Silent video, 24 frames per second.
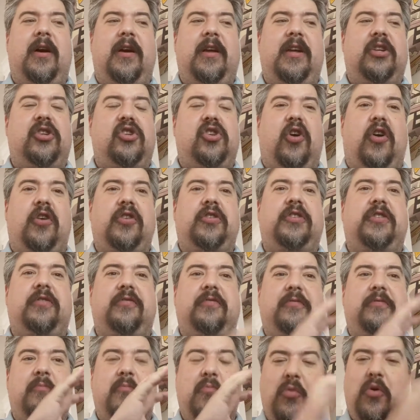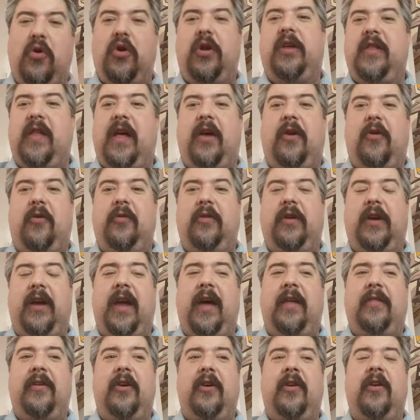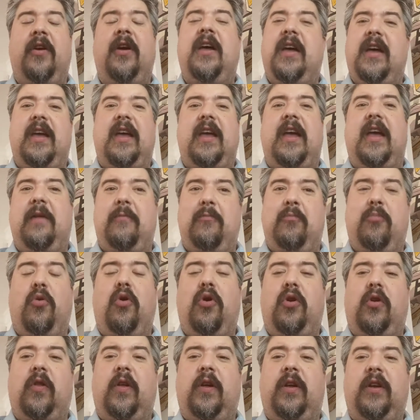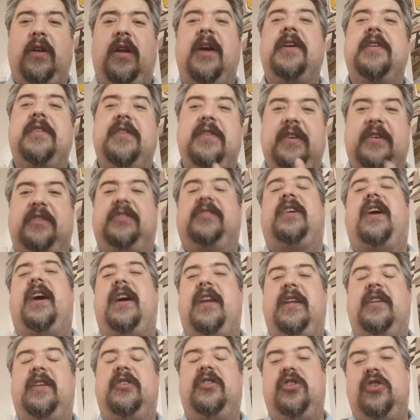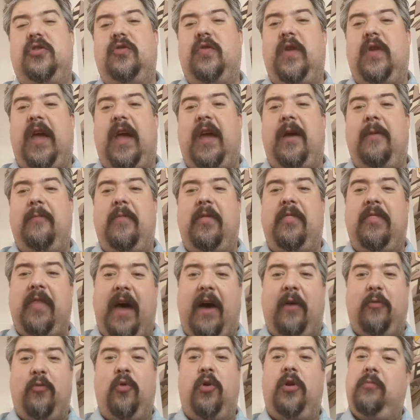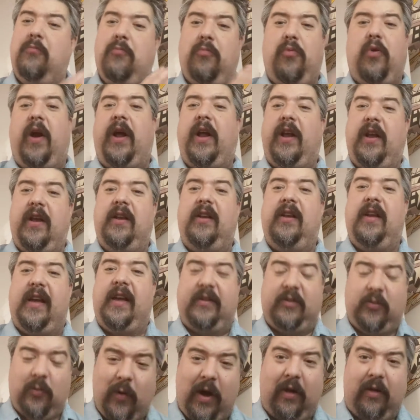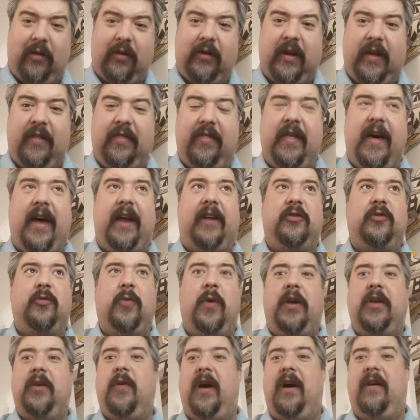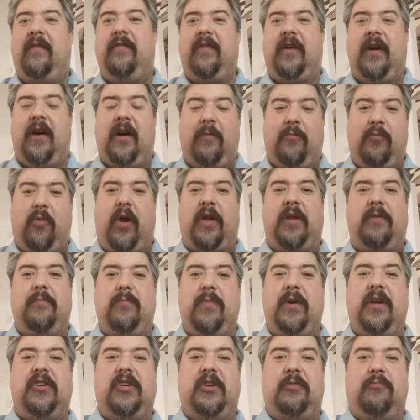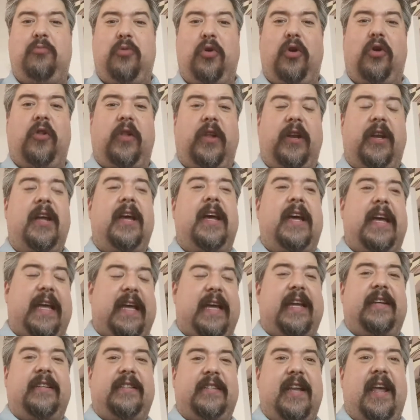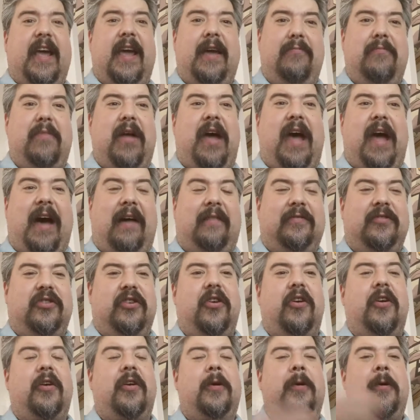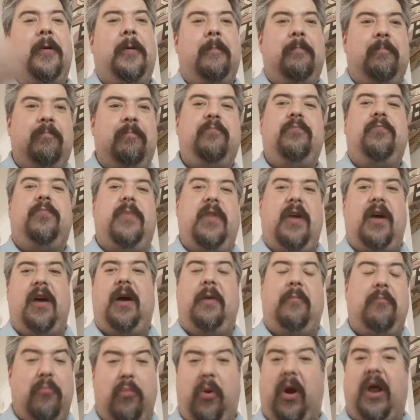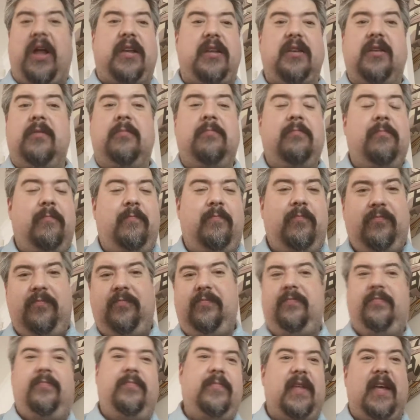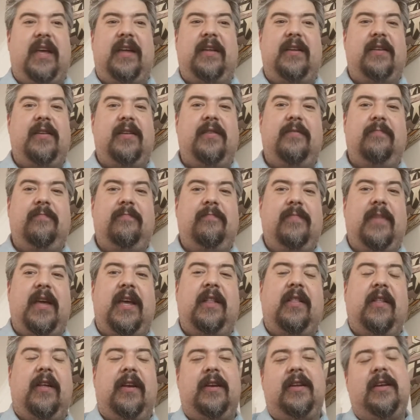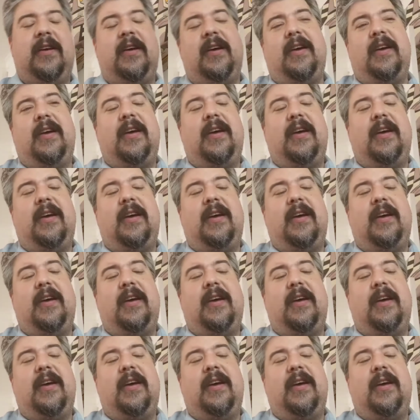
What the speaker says: in charge of putting that all together in Brooklyn decided to name that one Brighton as well, and that is why you have Brighton Beach in Brooklyn. It is named after Brighton in England.